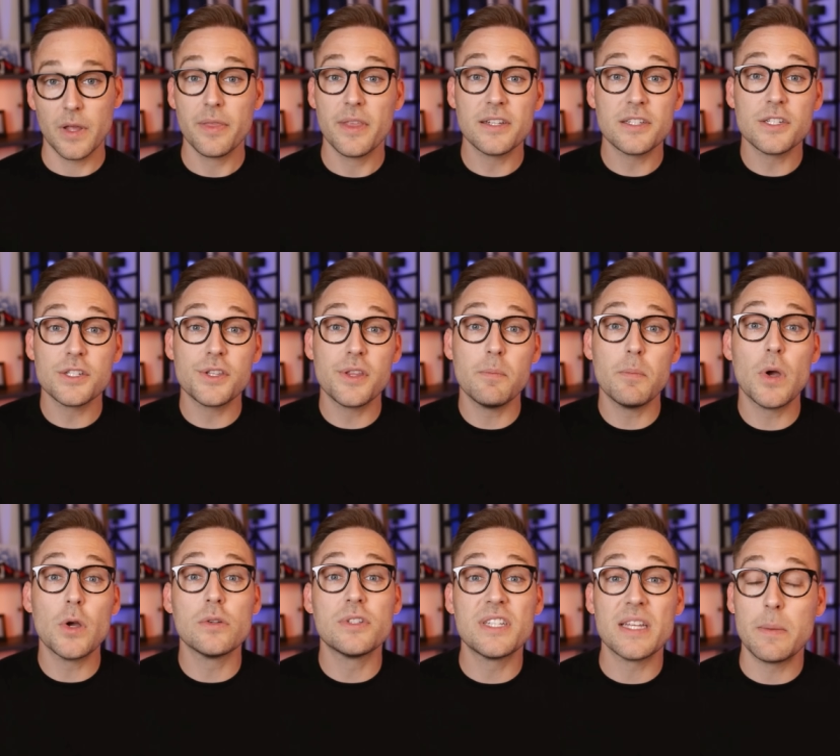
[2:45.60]
This is the
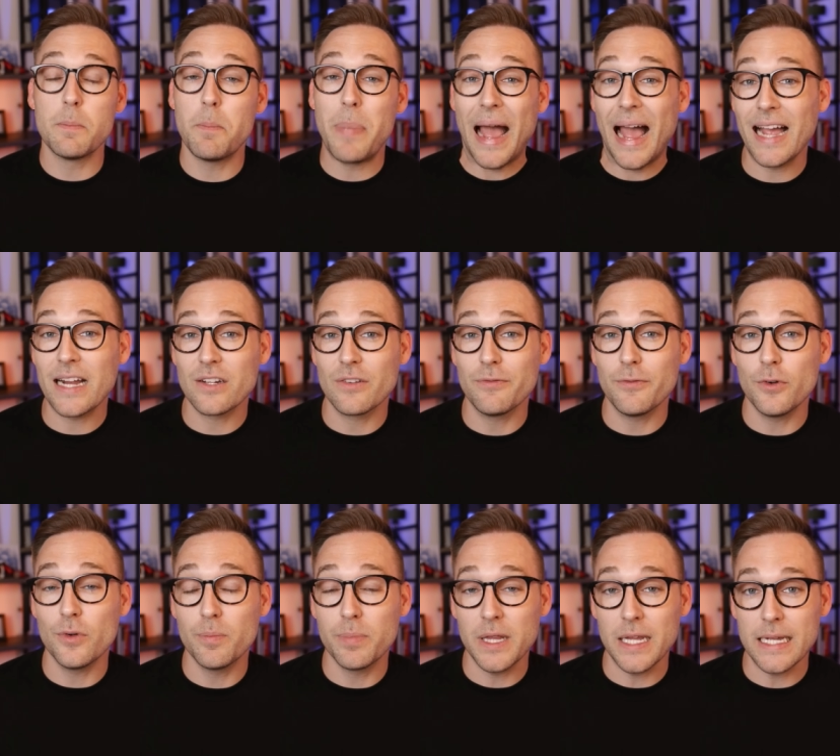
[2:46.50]
most
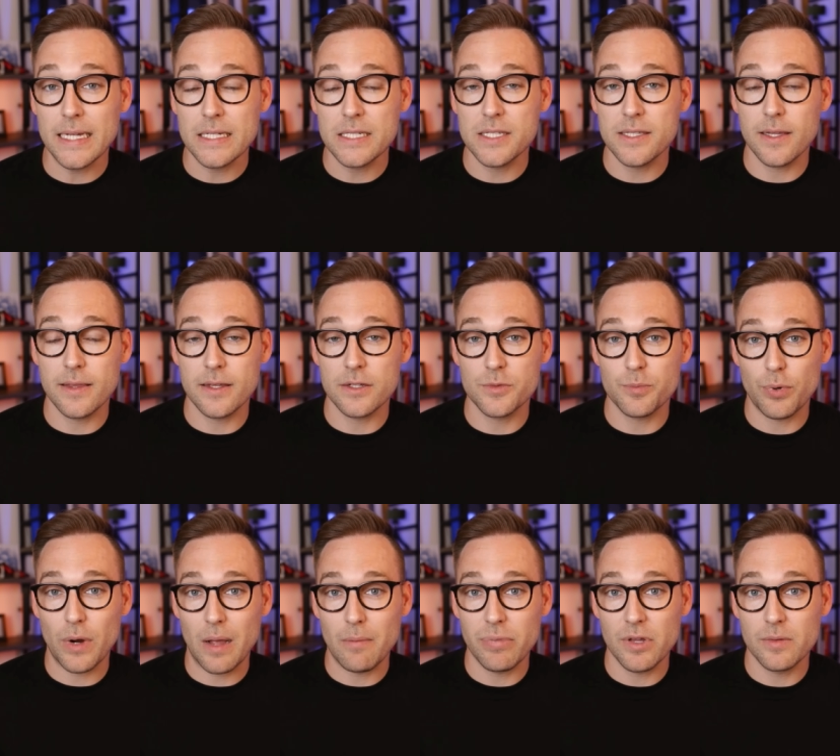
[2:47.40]
impactful place that this
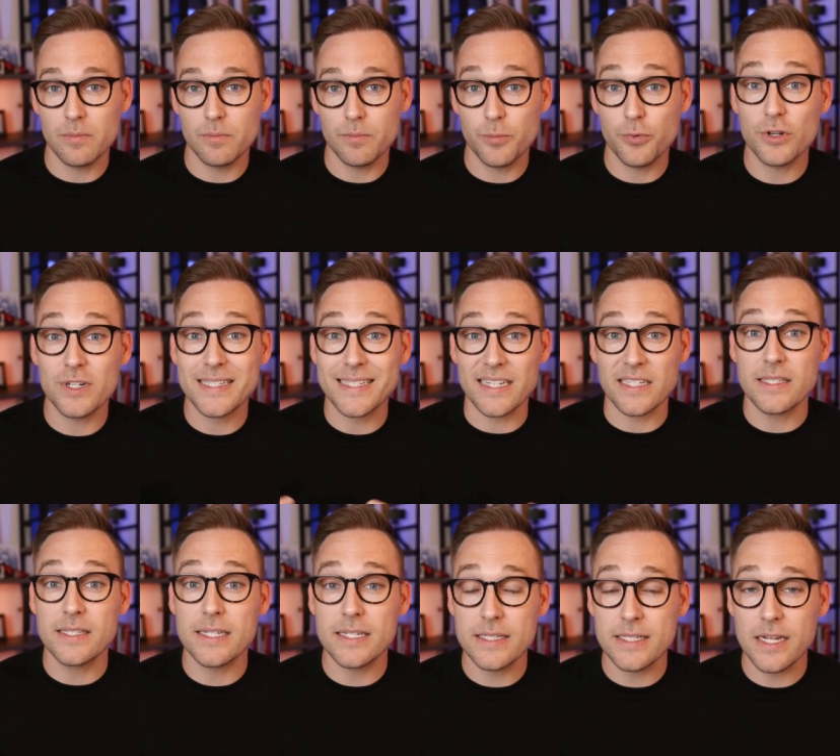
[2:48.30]
problem
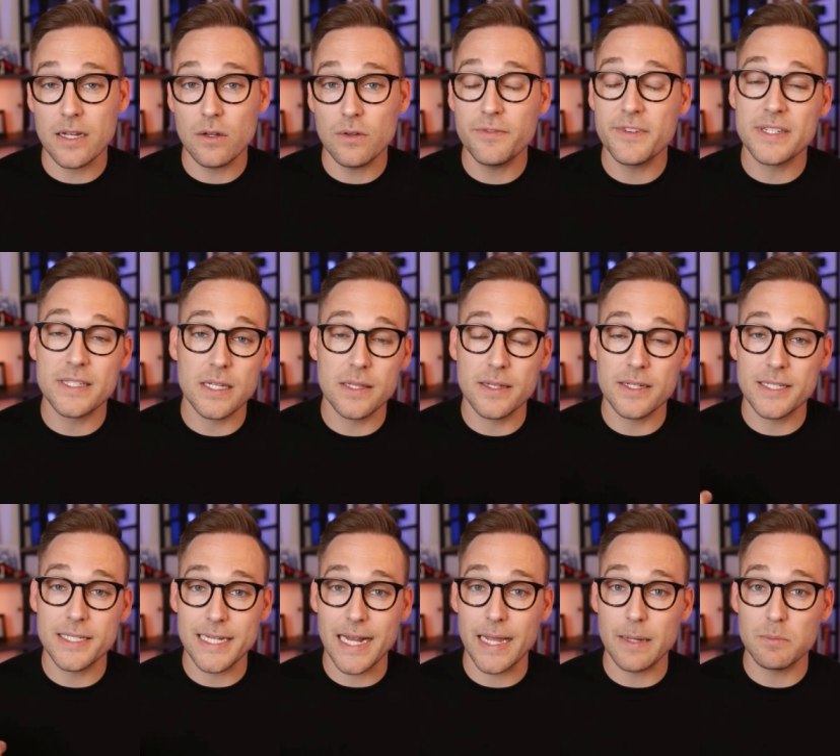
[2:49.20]
presents itself is in
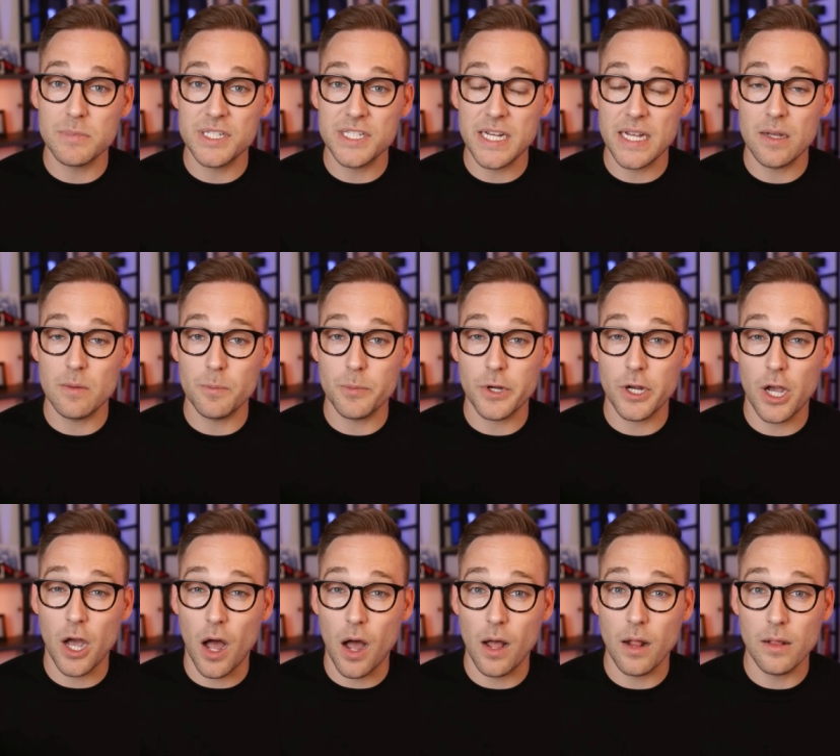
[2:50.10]
this timestamp
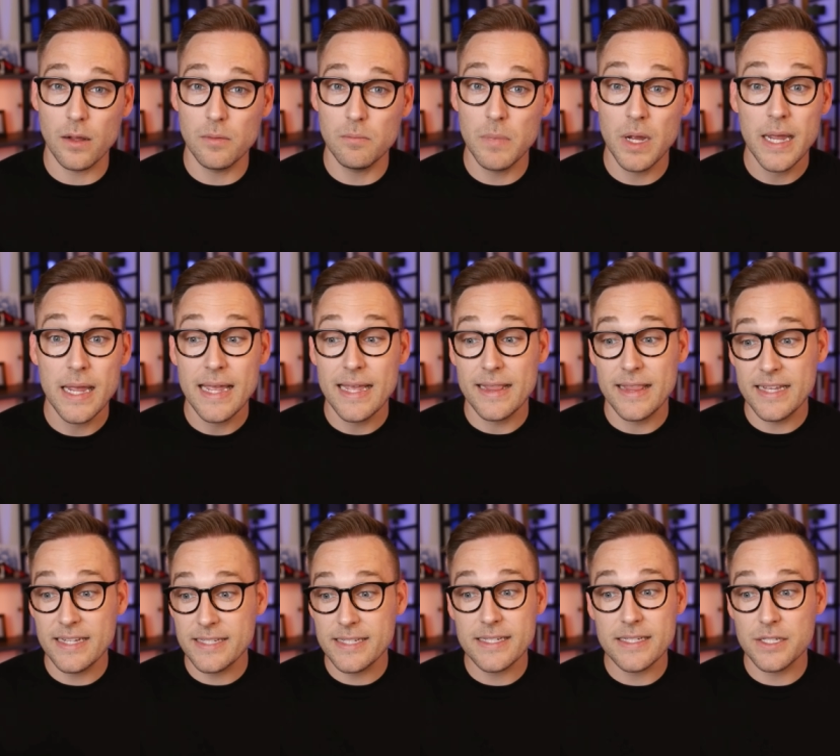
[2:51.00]
column.
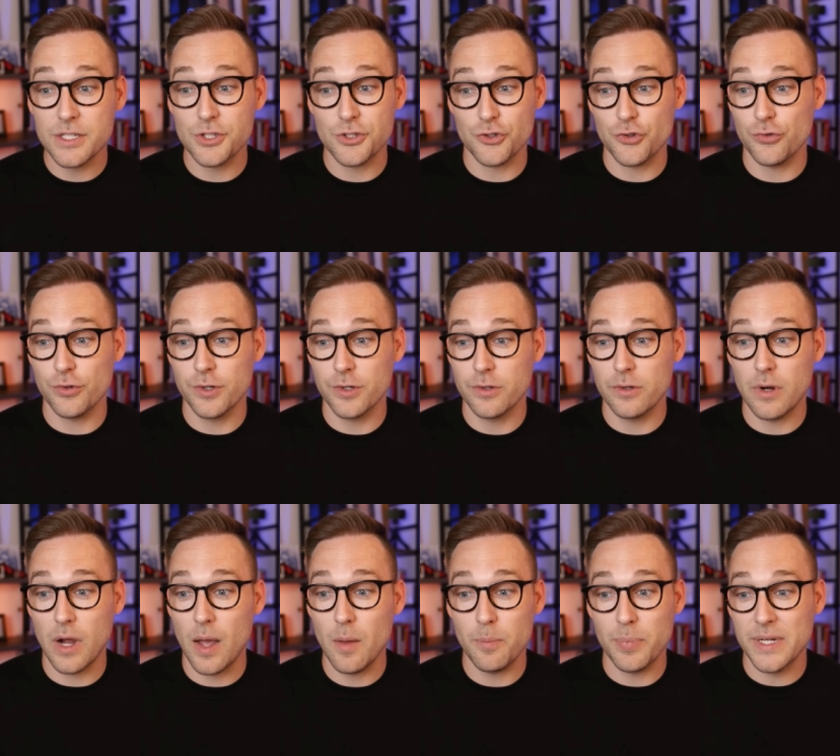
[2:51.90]
This is true
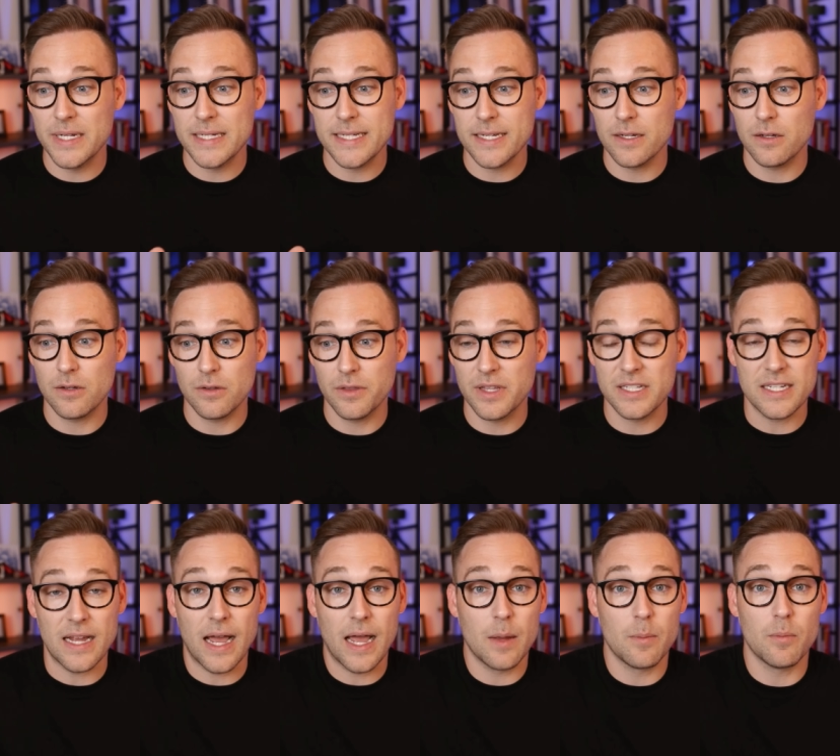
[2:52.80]
up until the
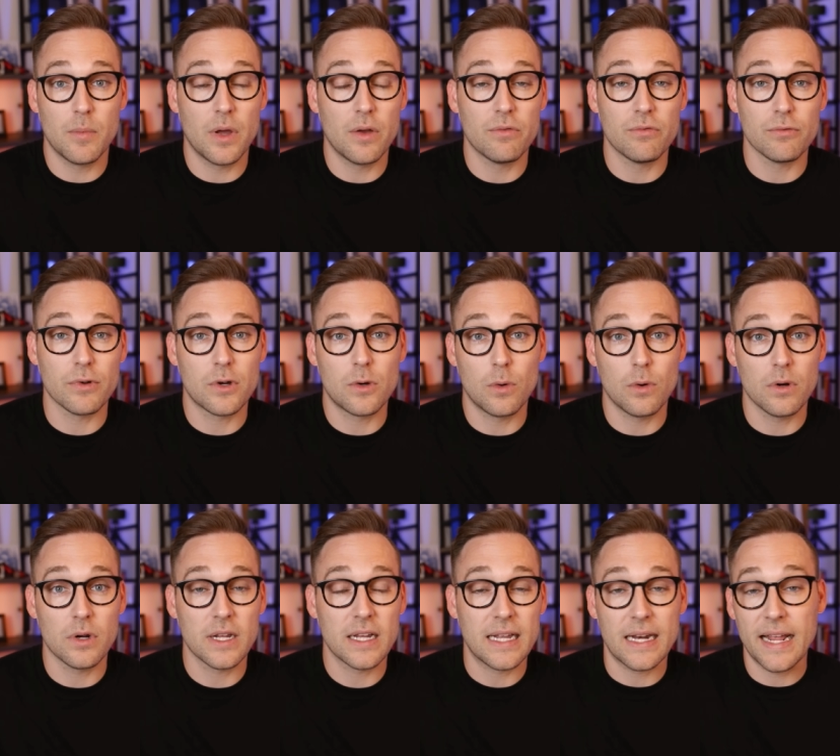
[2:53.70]
time of
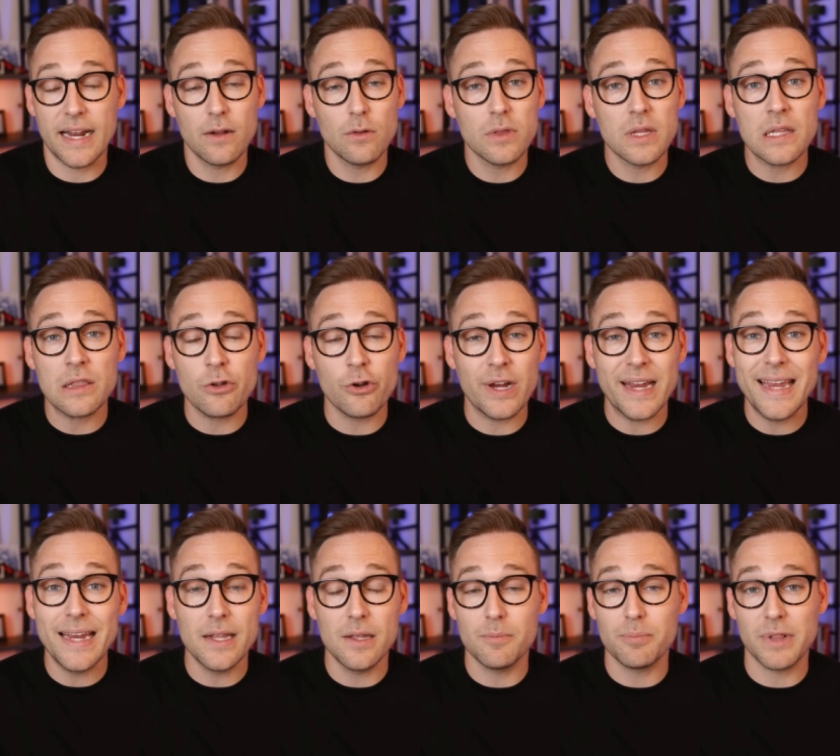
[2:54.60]
recording, and I don't think there are
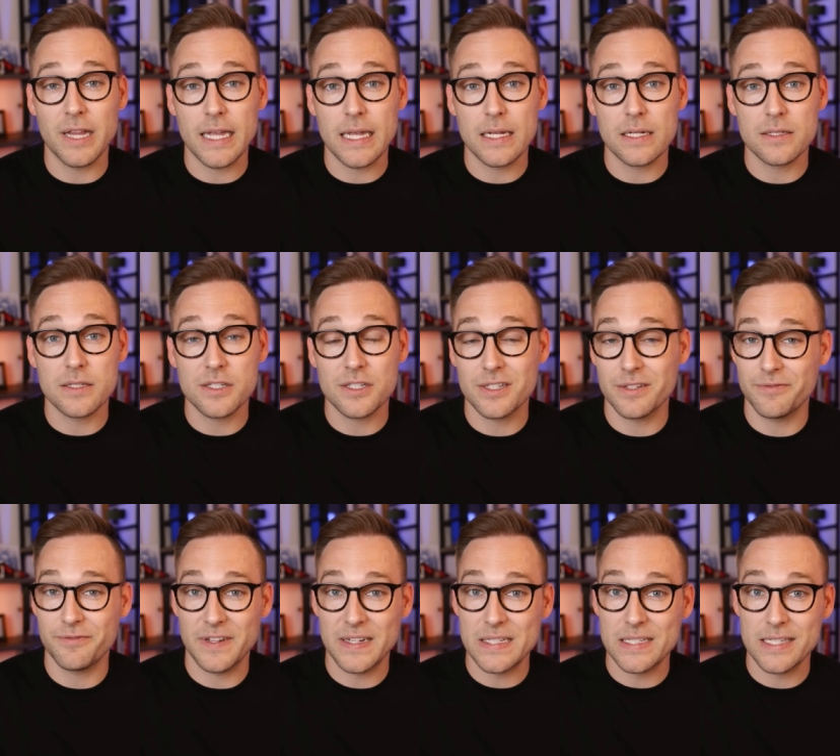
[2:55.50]
any plans to
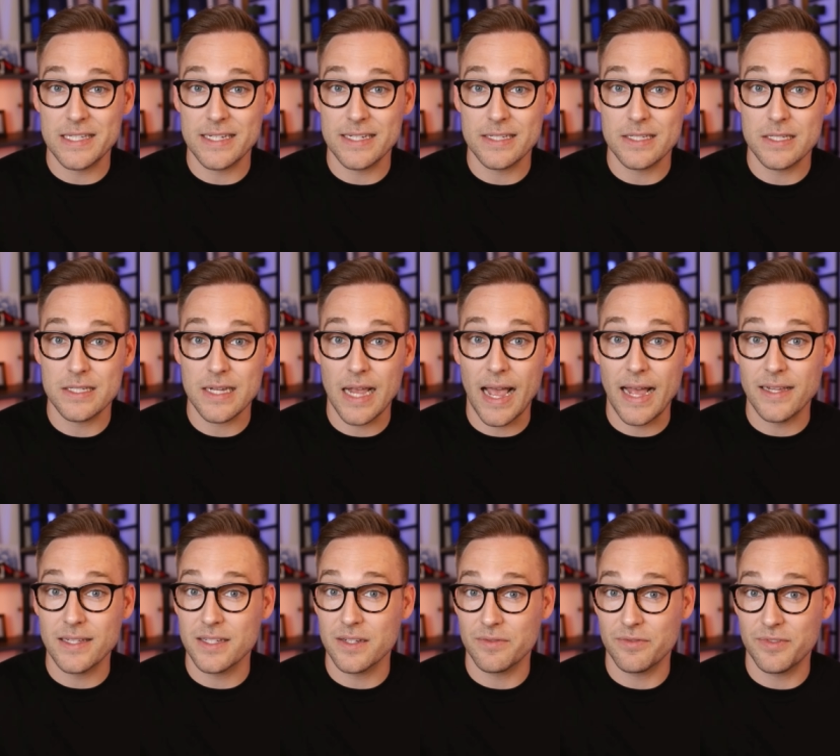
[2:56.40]
fix this
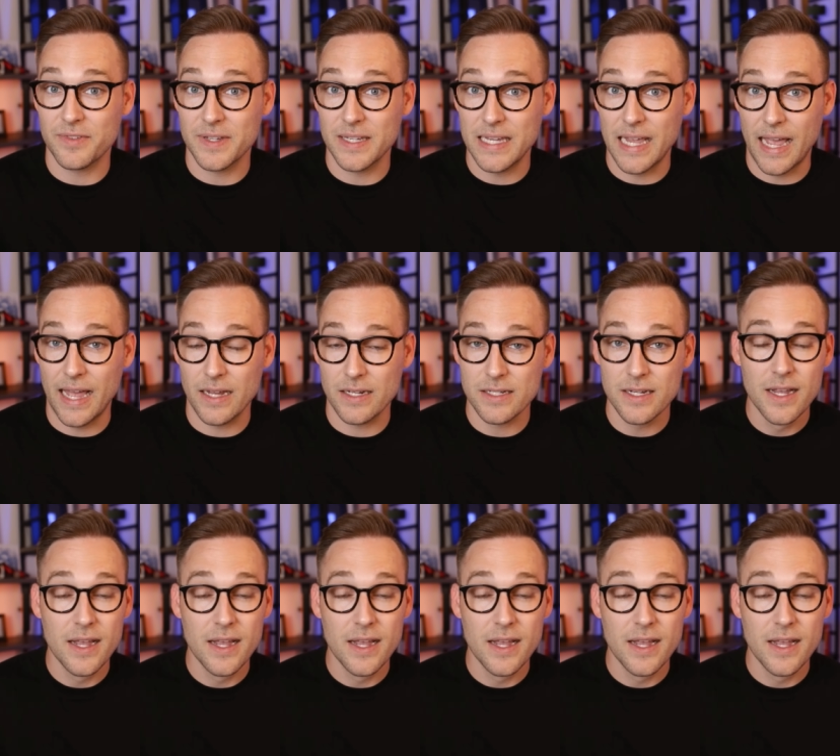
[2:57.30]
as of yet.